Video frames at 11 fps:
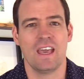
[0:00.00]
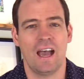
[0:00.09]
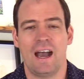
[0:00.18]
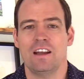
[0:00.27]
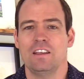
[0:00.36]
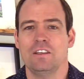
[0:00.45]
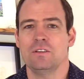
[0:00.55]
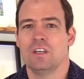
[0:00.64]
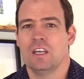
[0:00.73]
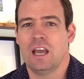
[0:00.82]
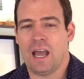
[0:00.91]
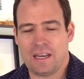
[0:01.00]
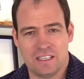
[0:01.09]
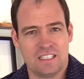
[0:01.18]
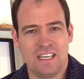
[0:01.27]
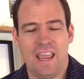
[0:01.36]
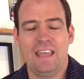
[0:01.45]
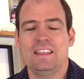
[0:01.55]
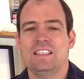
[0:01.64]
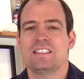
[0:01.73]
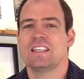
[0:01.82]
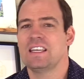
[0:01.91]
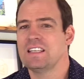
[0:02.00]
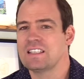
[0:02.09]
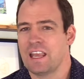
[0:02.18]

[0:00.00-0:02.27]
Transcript: how do you understand these things